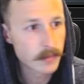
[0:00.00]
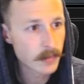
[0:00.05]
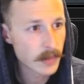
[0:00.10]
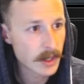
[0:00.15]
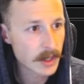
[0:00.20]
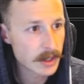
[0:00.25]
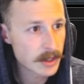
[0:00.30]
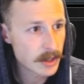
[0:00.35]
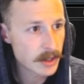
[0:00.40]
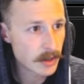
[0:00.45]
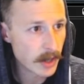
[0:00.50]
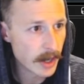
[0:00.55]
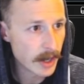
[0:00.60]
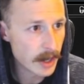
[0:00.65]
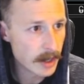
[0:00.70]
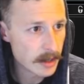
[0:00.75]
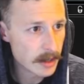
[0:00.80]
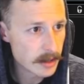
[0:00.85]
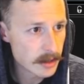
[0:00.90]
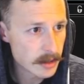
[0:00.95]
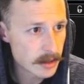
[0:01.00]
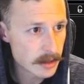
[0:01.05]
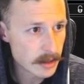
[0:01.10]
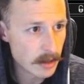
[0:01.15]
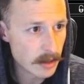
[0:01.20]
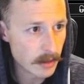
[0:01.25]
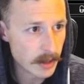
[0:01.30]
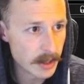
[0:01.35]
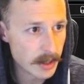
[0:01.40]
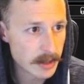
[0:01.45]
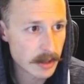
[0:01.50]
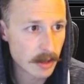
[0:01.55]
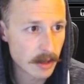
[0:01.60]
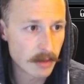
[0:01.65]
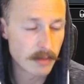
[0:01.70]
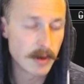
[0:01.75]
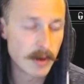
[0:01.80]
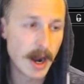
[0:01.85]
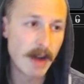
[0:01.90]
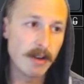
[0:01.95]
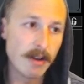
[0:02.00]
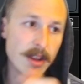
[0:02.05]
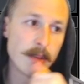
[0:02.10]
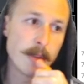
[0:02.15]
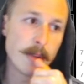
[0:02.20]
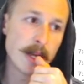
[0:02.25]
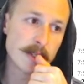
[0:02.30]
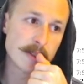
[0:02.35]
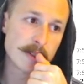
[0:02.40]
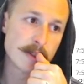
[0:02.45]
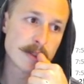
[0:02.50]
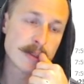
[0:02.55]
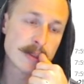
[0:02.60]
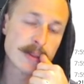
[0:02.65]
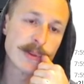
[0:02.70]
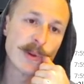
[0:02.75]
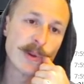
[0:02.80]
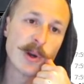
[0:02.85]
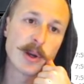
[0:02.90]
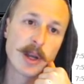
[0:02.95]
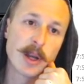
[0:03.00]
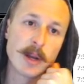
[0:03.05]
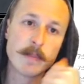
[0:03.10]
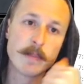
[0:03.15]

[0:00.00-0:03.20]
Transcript: Strands. No, they discard Rally the Peasants. Okay.